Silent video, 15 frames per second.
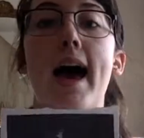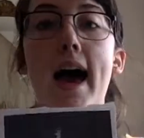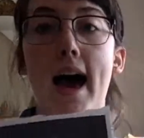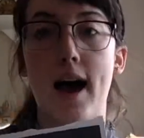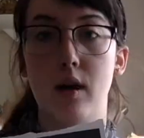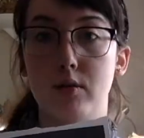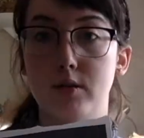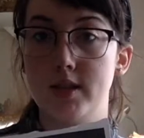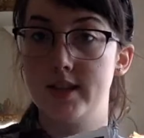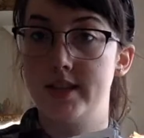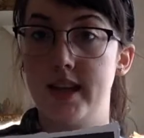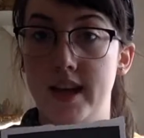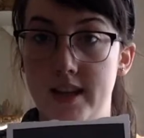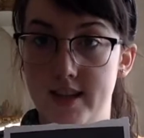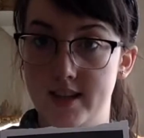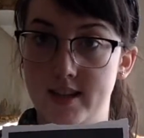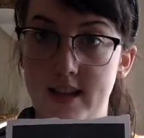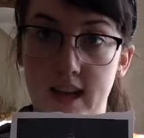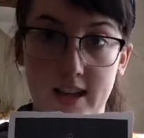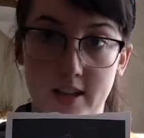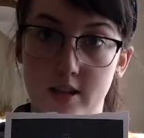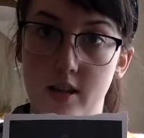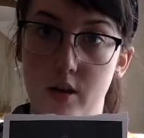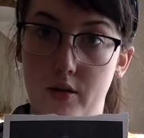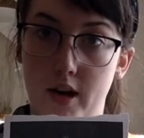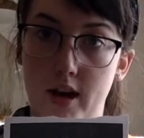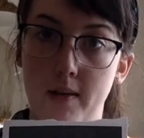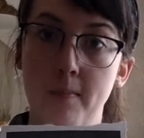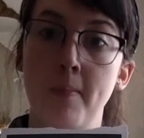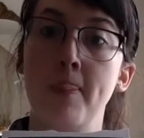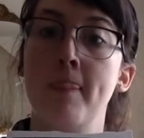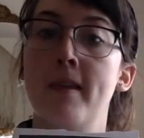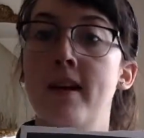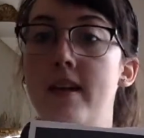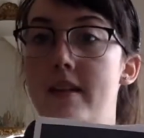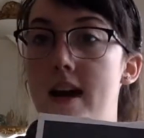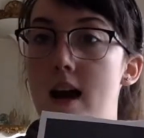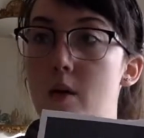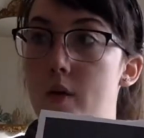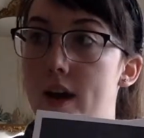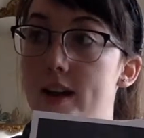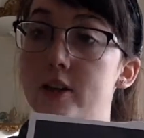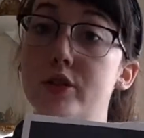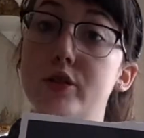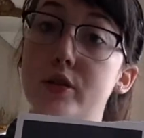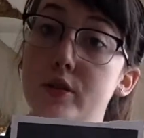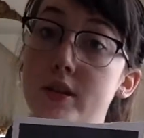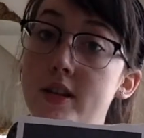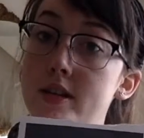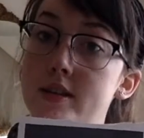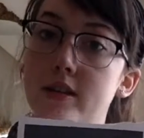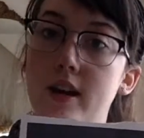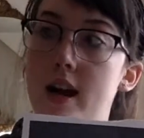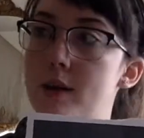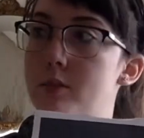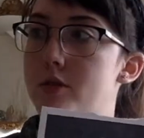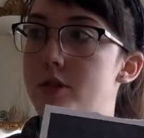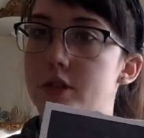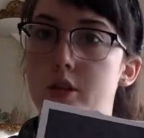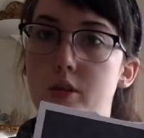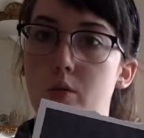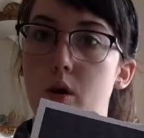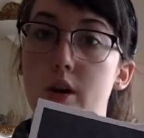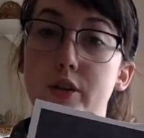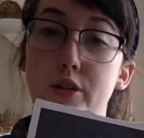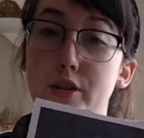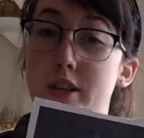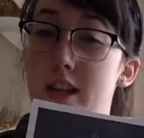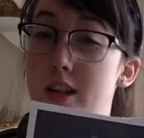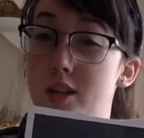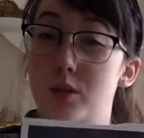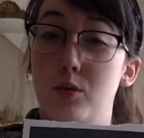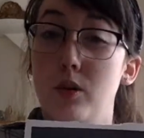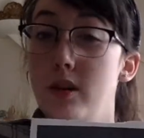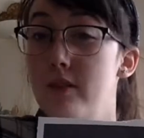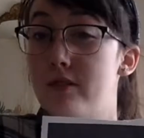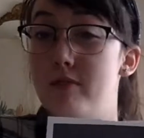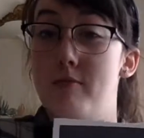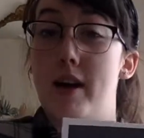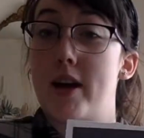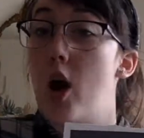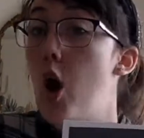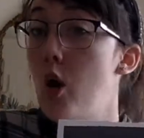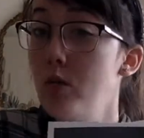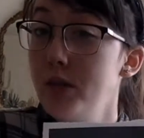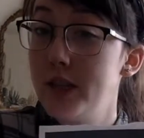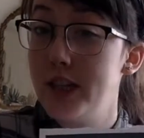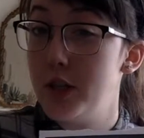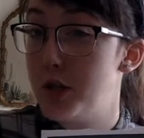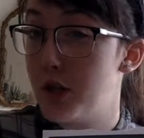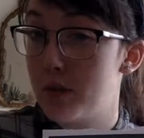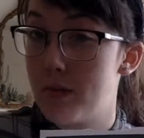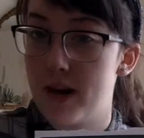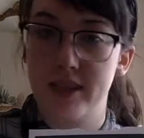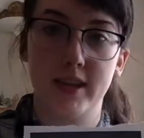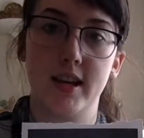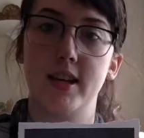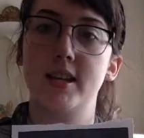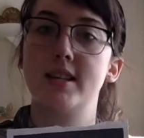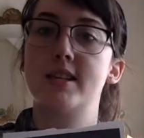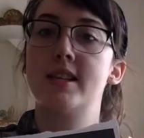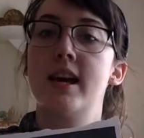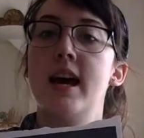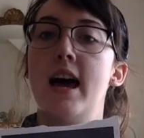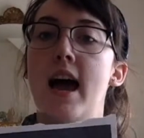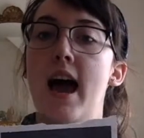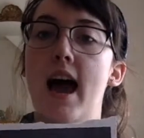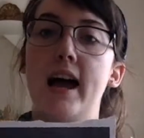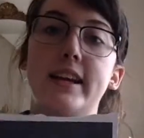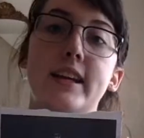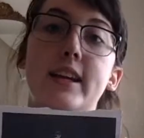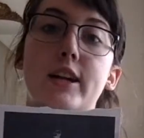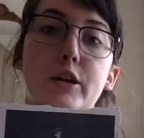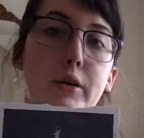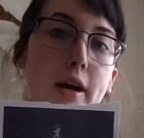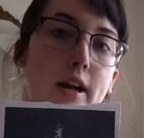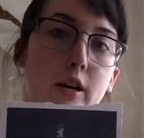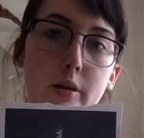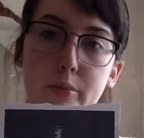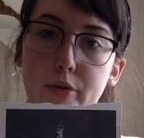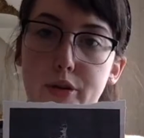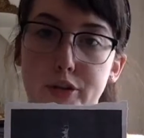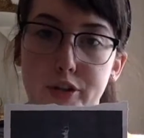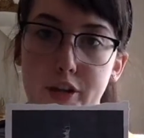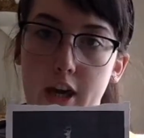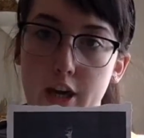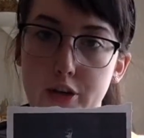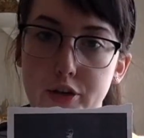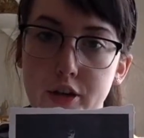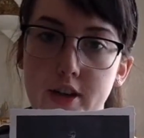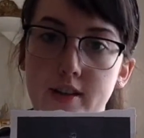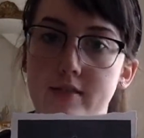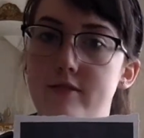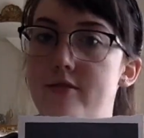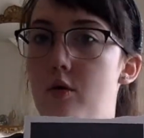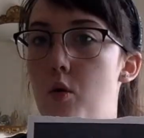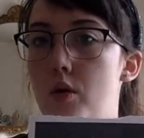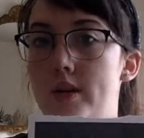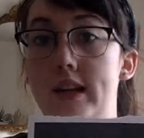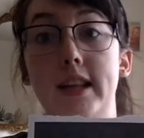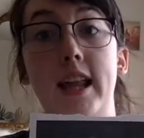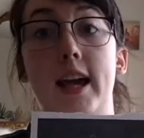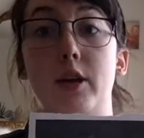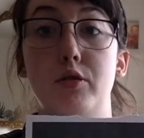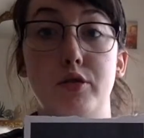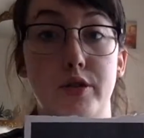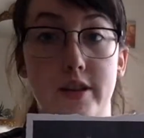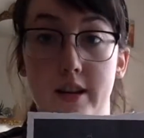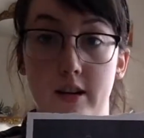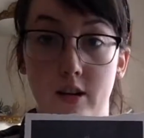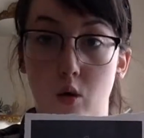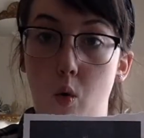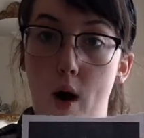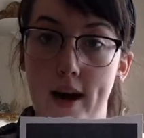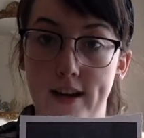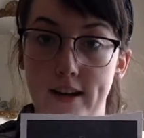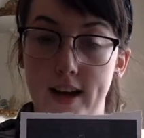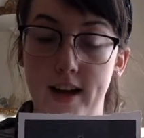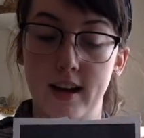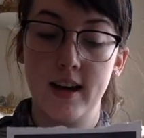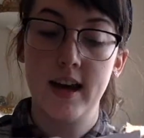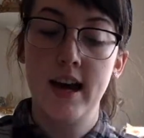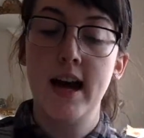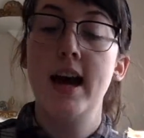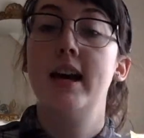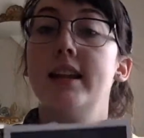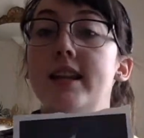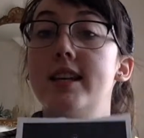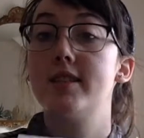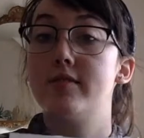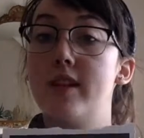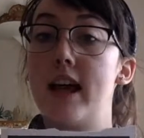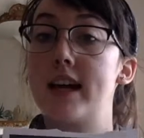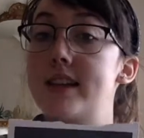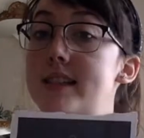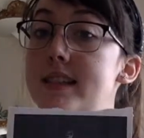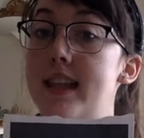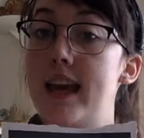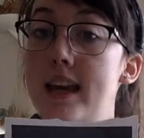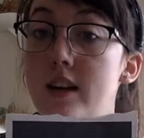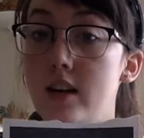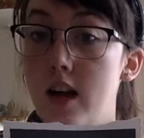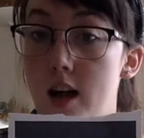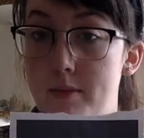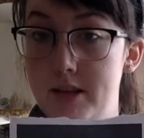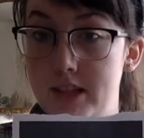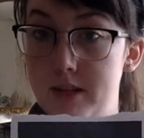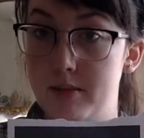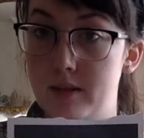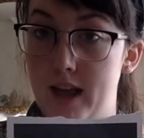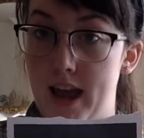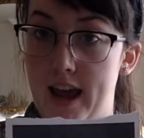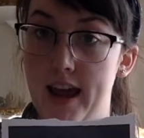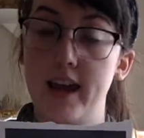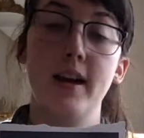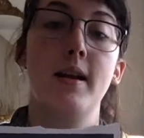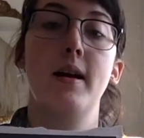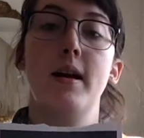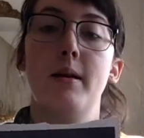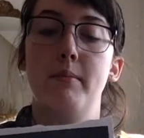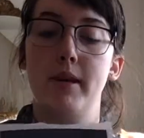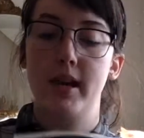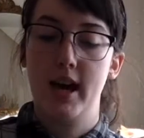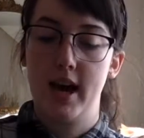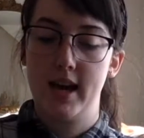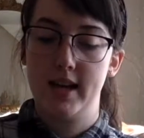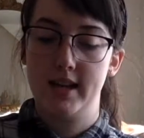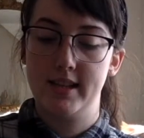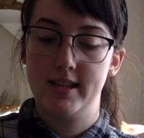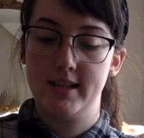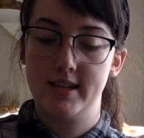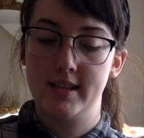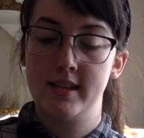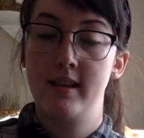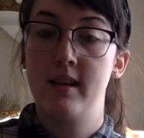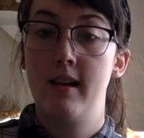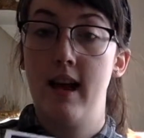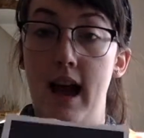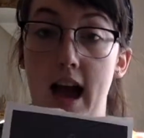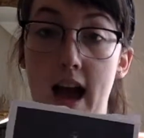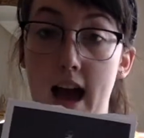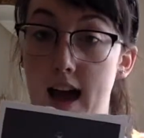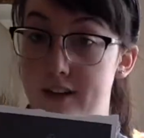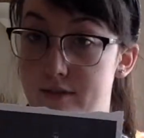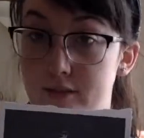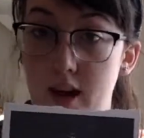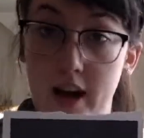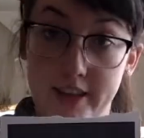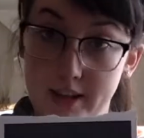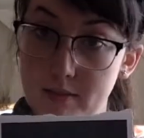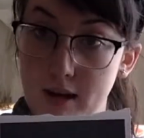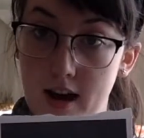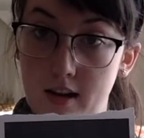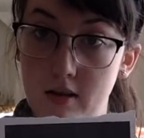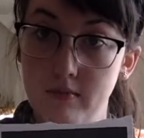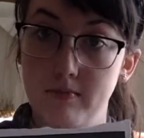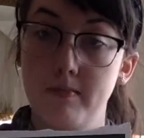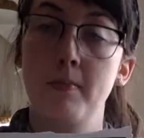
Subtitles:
how to say the state slogan. That way students are able to understand sort of my own teaching methods and get a greater appreciation for the language that they're acquiring. These flags later come into play because I've cut them out,